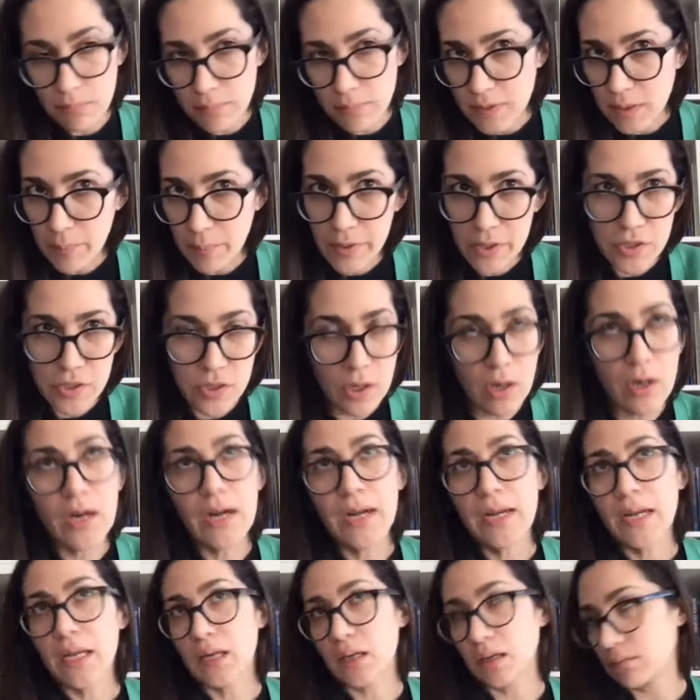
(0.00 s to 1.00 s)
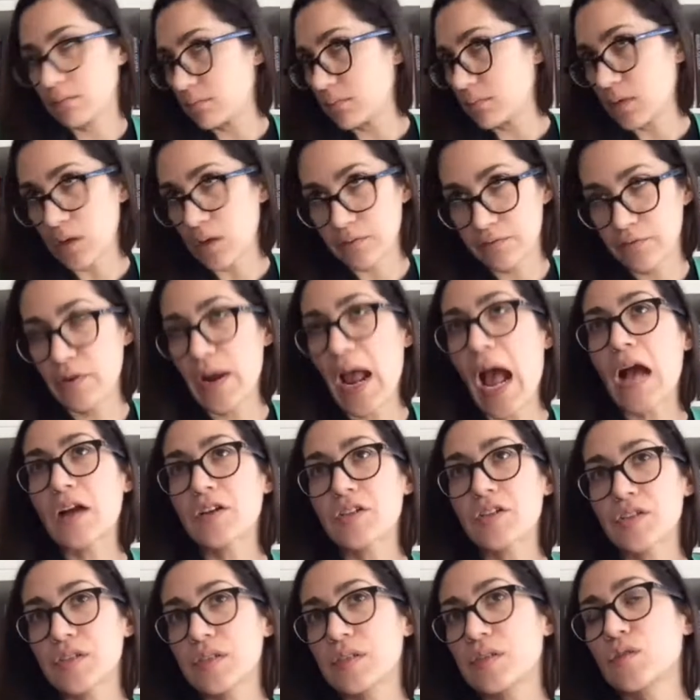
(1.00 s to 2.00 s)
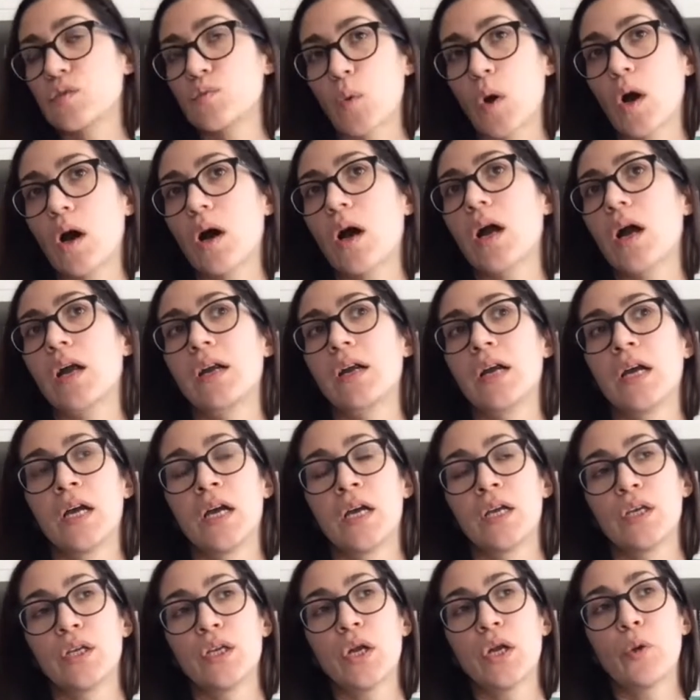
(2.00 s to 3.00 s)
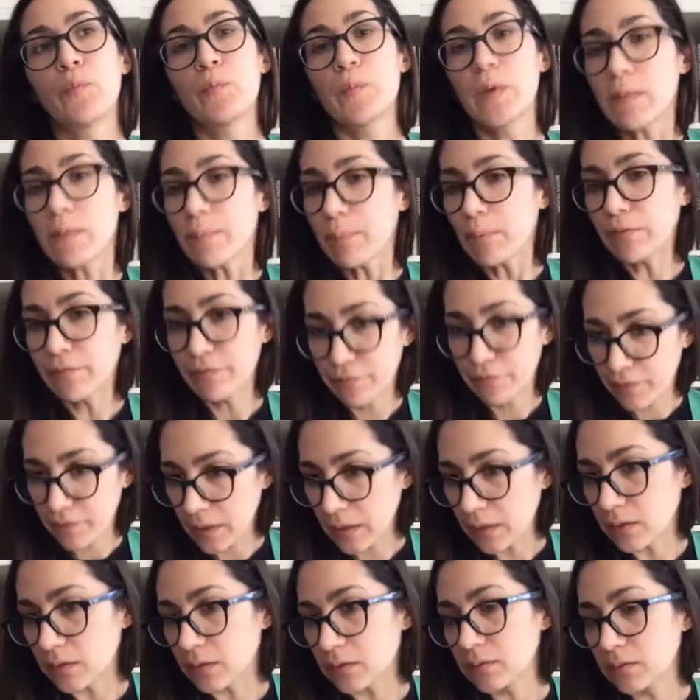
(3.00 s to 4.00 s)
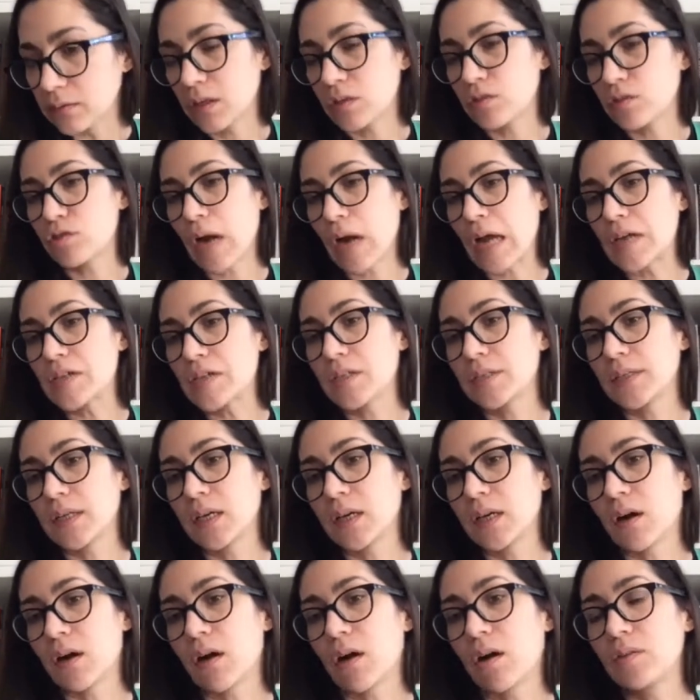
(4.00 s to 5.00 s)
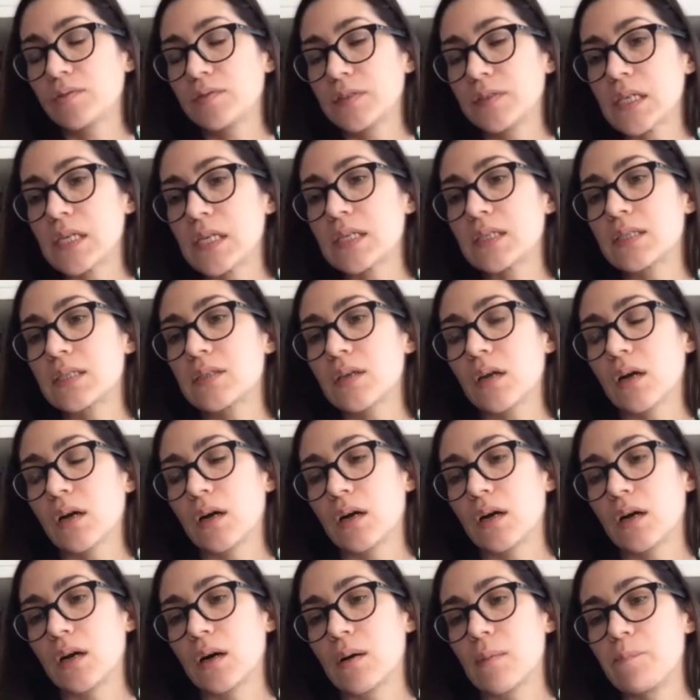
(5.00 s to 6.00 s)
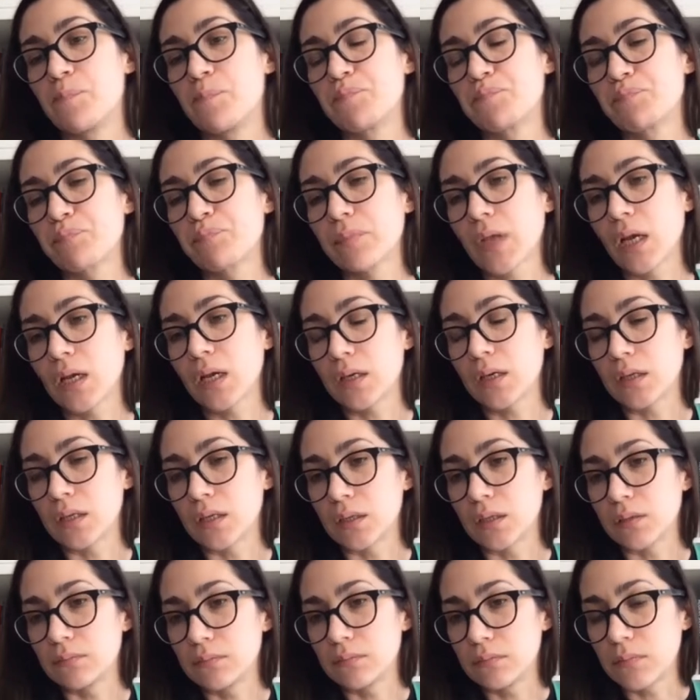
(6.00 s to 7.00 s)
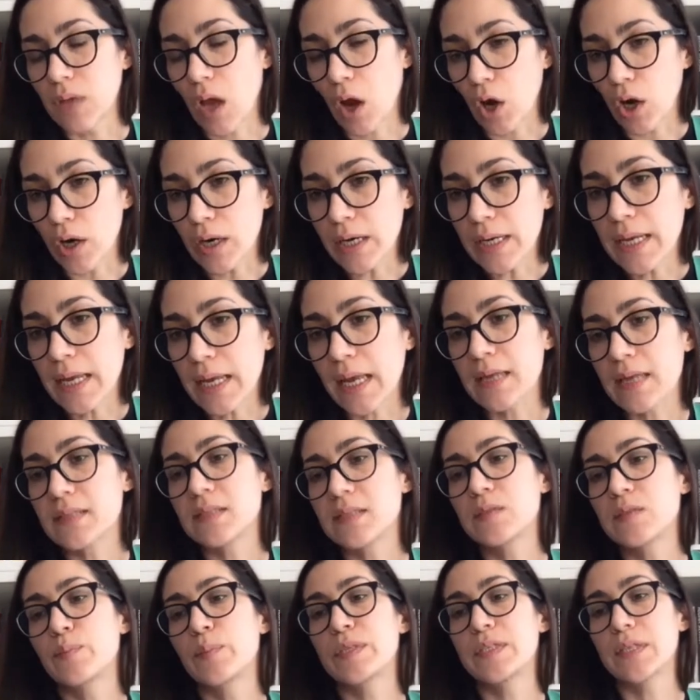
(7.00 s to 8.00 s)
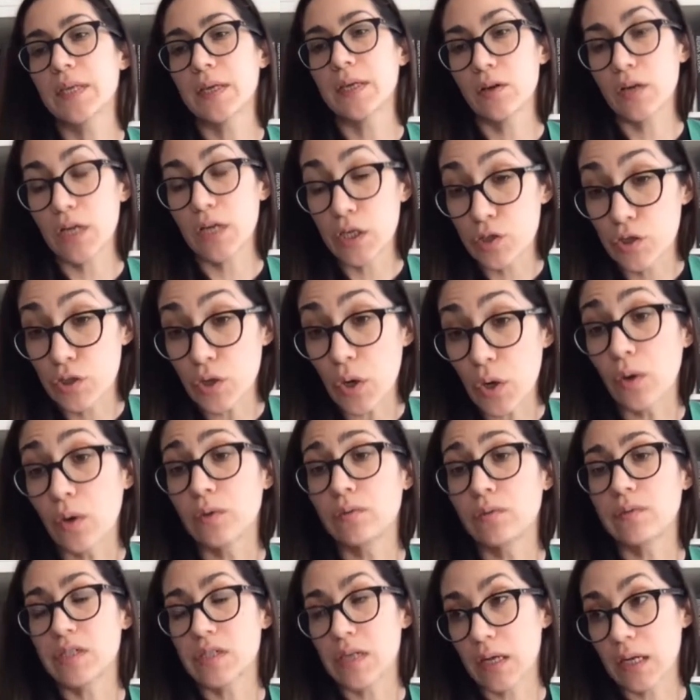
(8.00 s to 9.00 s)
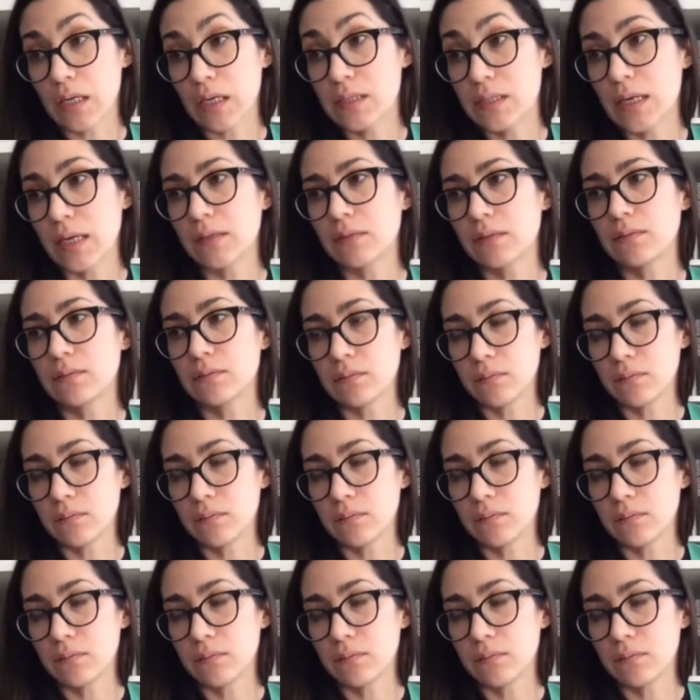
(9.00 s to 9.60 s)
the majority of reactions were you know people feel the tragedy of these um, um, hurricanes particularly joan which like i said